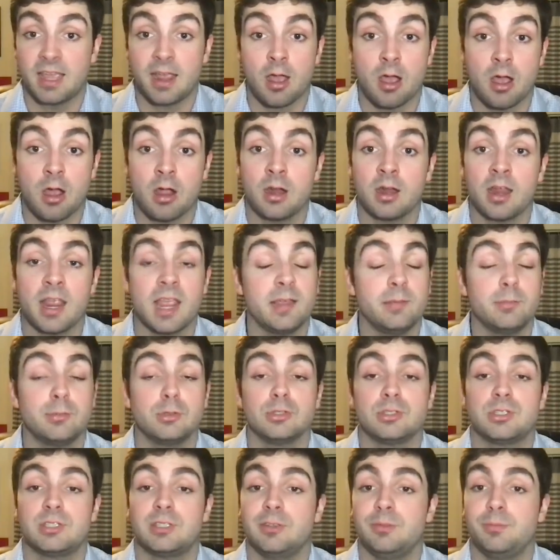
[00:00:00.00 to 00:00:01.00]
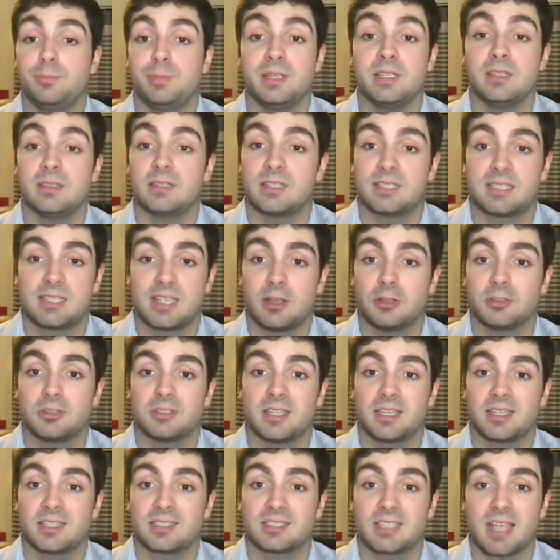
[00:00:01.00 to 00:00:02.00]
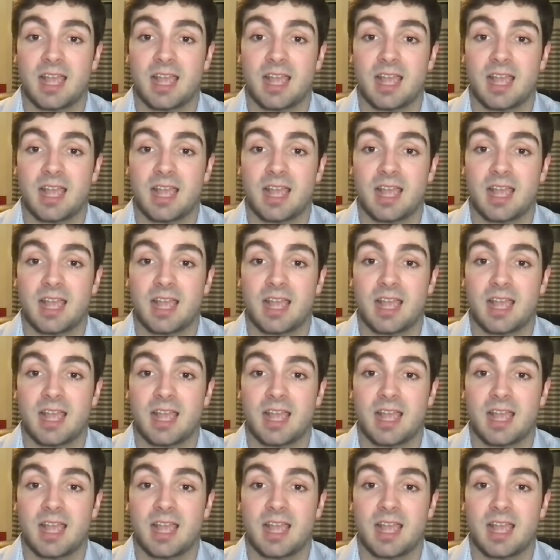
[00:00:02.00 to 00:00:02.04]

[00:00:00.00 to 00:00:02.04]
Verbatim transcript: are able to beat the Celtics.